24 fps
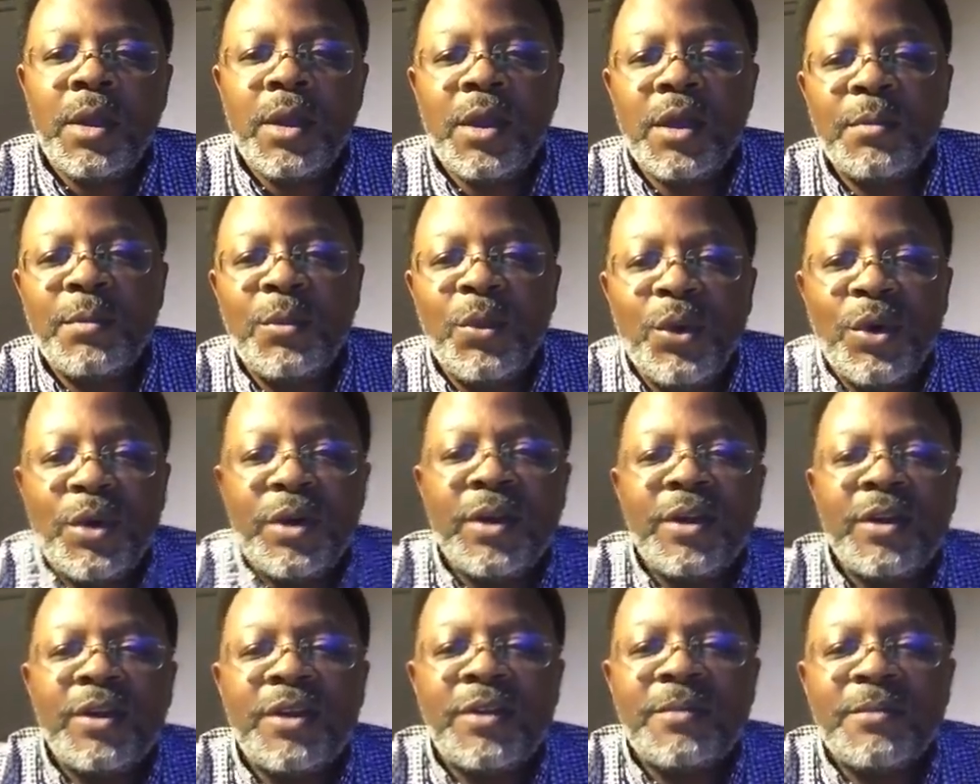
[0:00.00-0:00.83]
Good
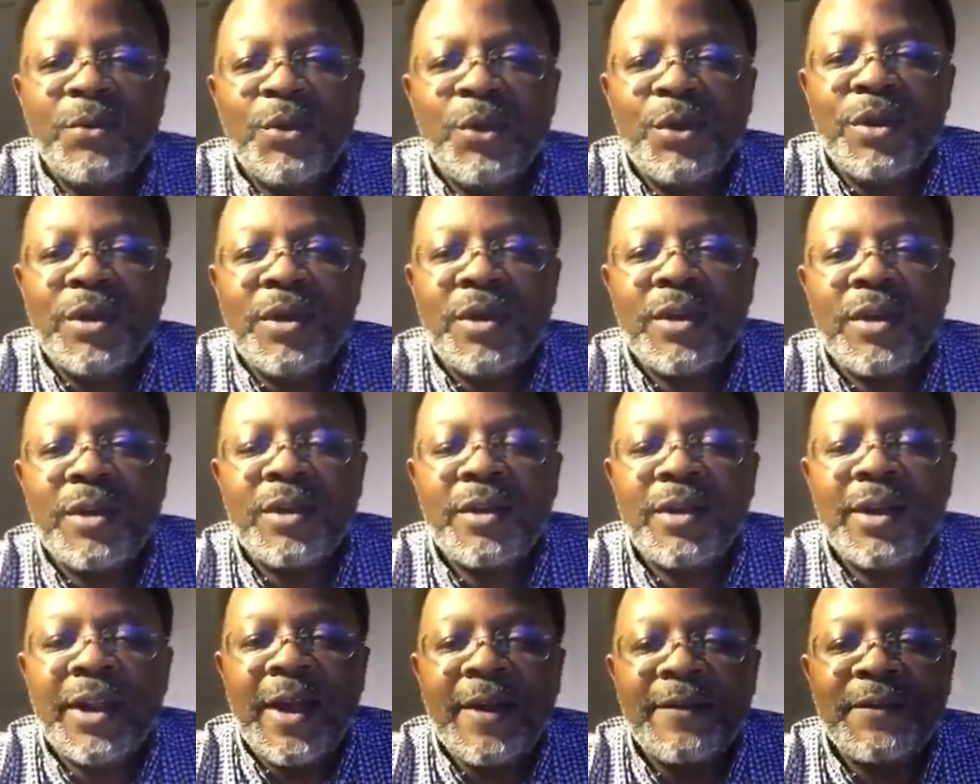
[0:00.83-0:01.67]
morning, or
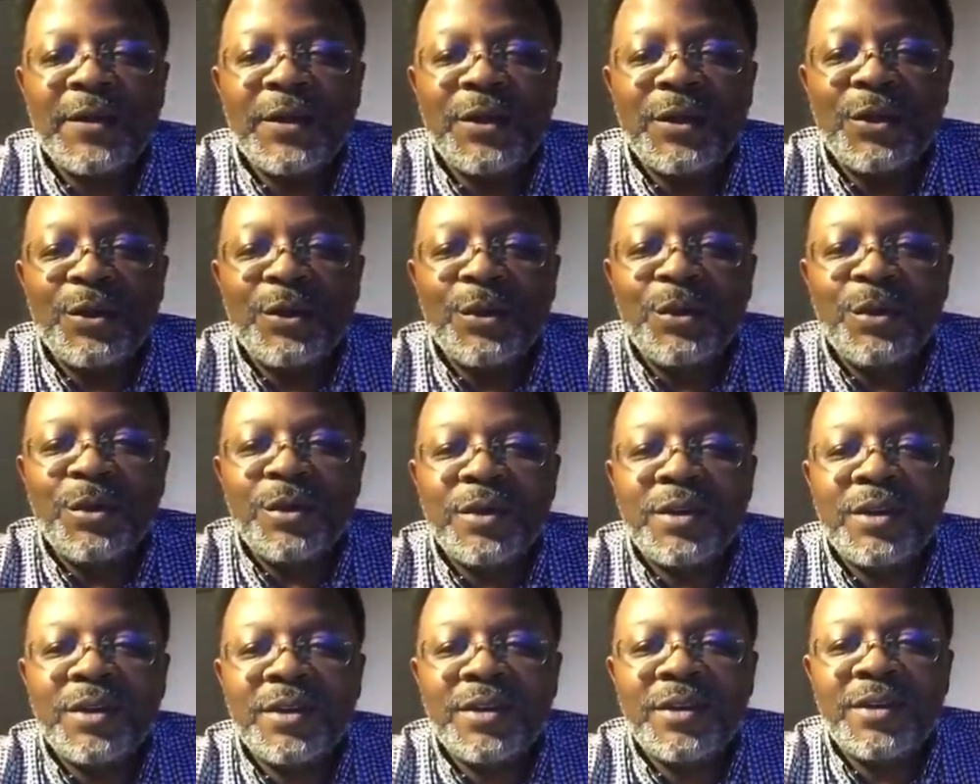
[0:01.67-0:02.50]
good afternoon,
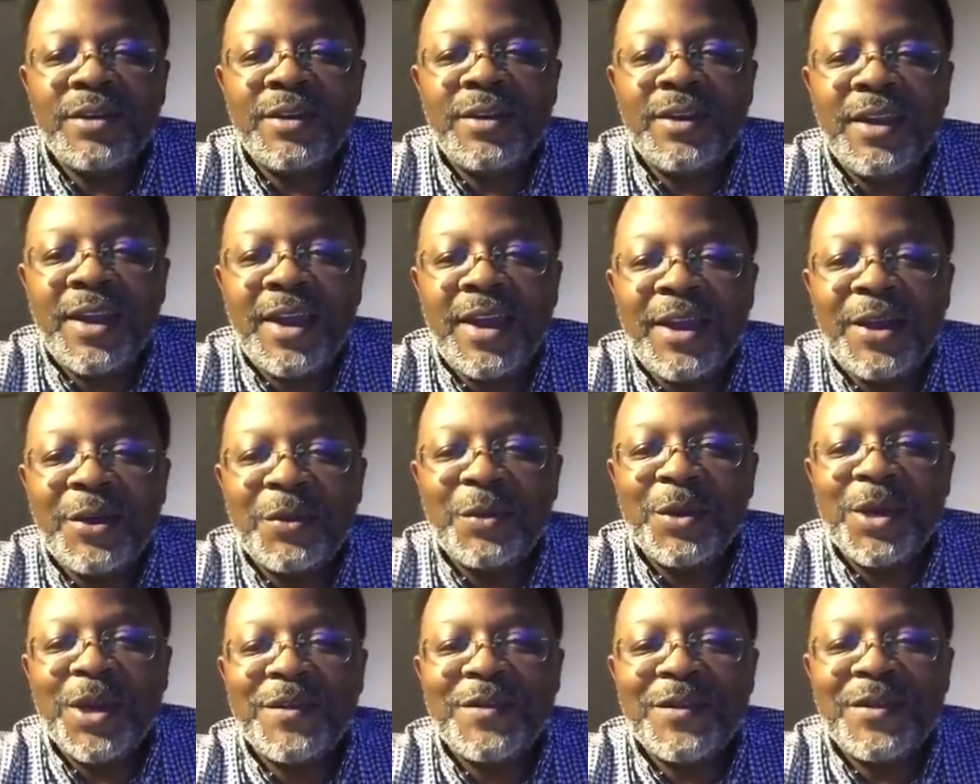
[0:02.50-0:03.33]
or good night, or
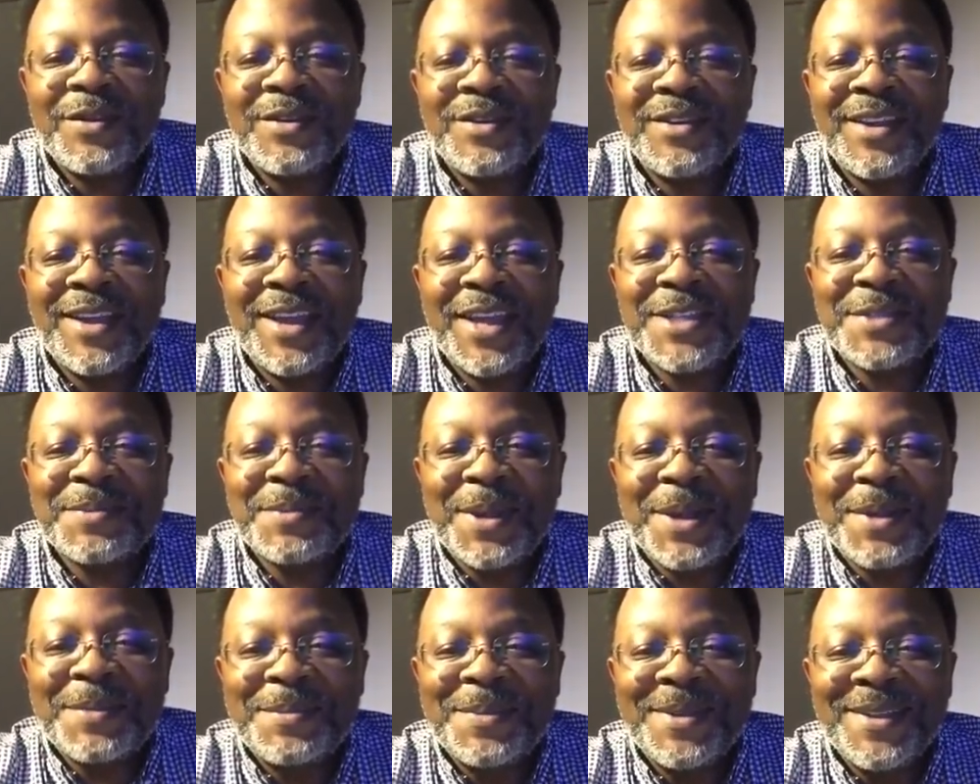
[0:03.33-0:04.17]
whatever the case
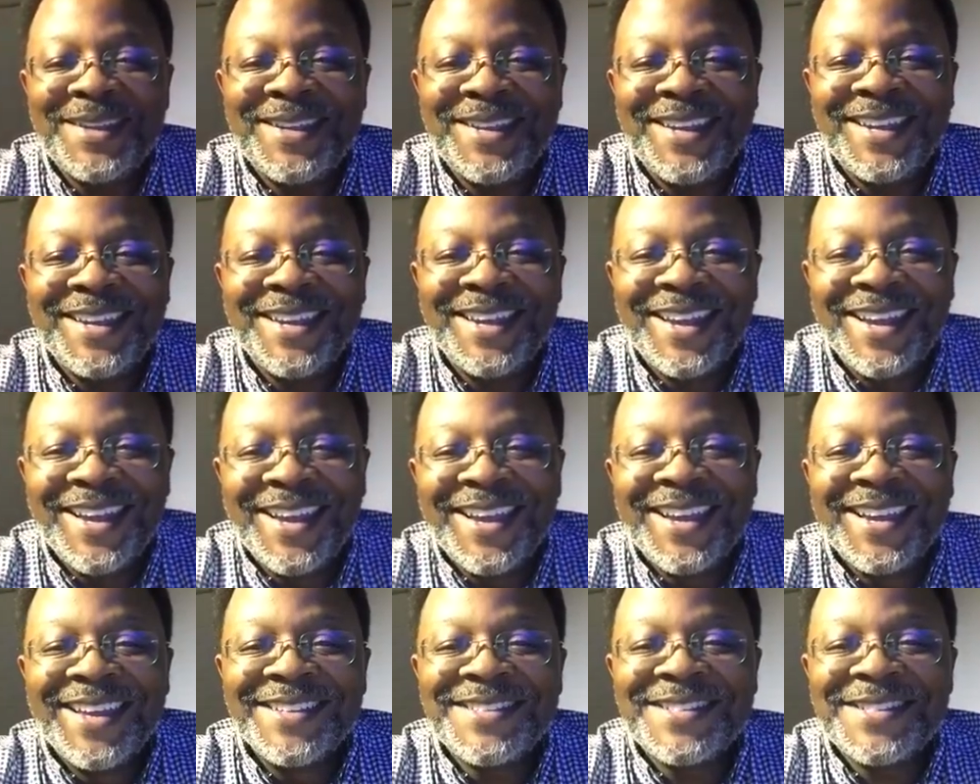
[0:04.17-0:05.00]
might be.
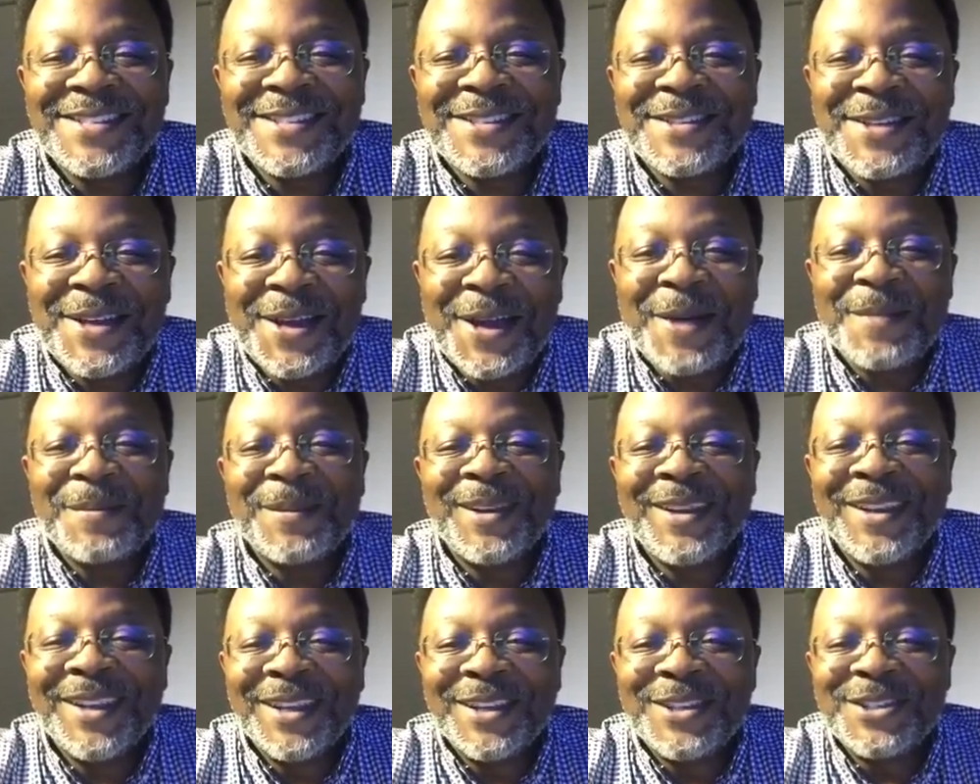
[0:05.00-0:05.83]
This is Tom
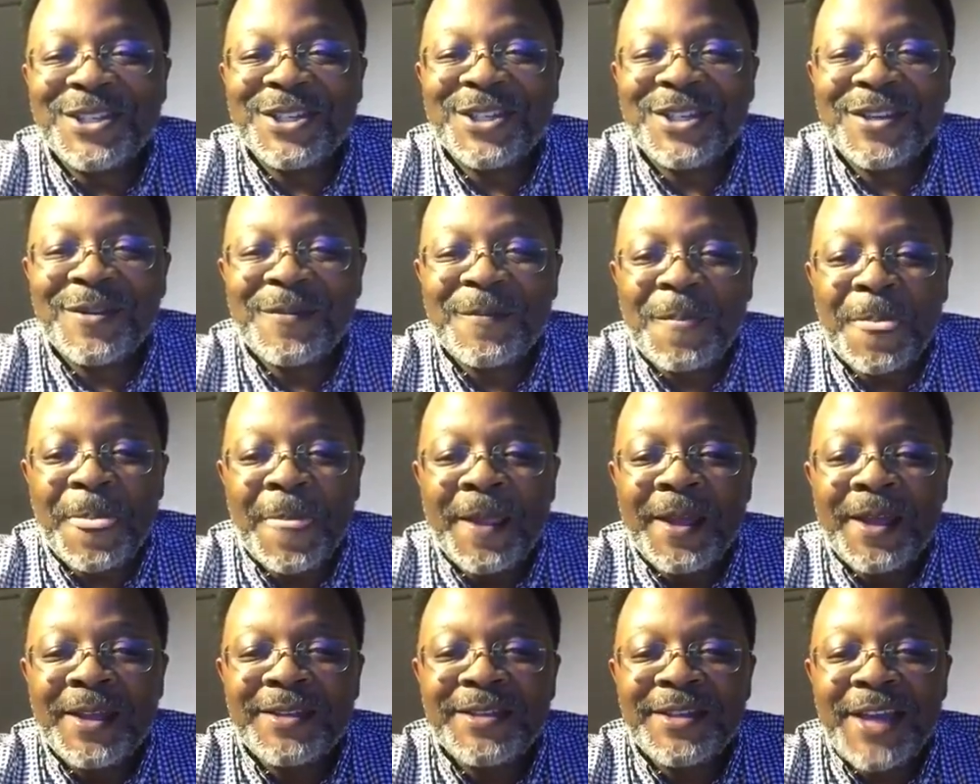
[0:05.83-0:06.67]
Lynch,
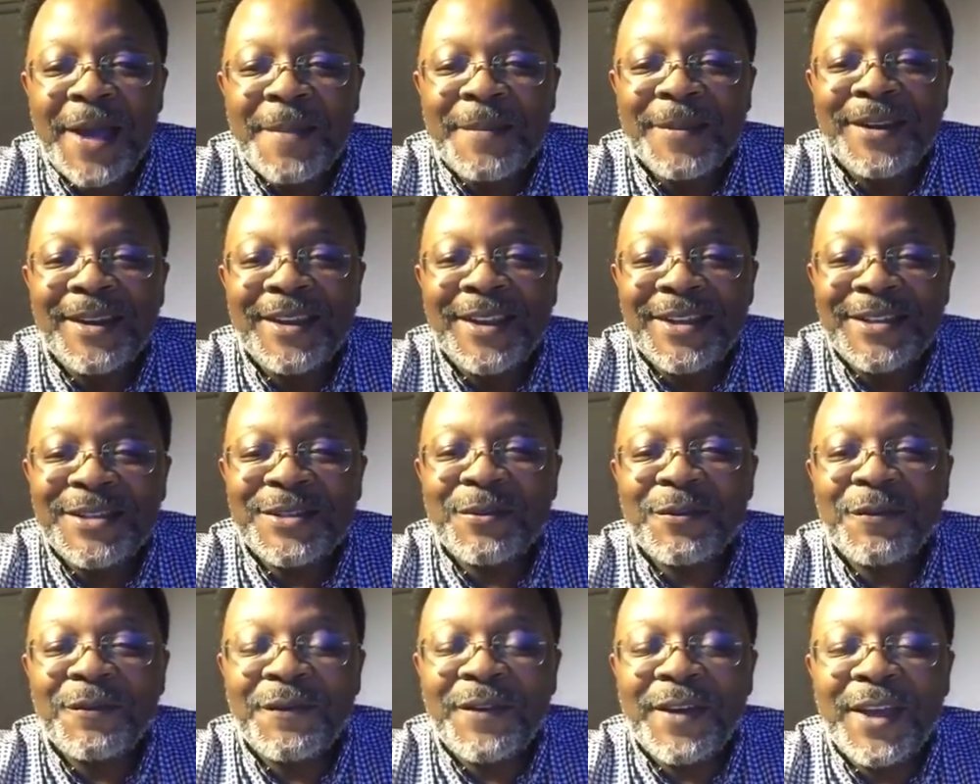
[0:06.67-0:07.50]
Tommy Lynch
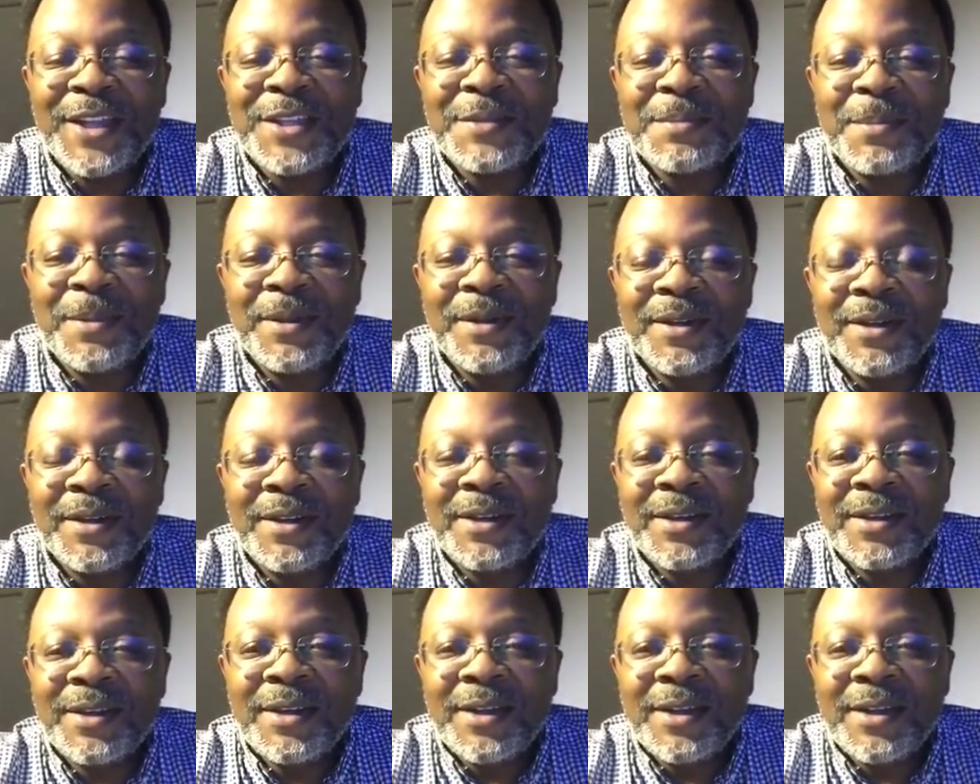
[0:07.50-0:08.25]
on Facebook,